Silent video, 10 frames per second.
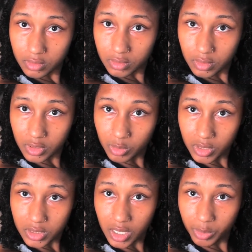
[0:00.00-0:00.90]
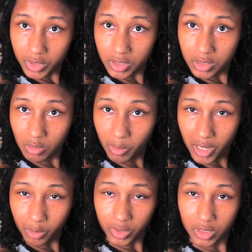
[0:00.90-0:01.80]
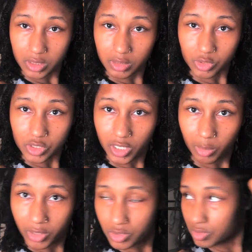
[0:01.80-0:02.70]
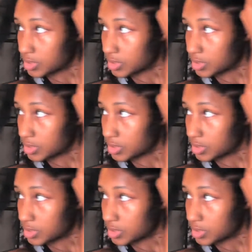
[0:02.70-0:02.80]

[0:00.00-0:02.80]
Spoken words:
That's my top piece, my bottom piece. I'm just checking, make sure it's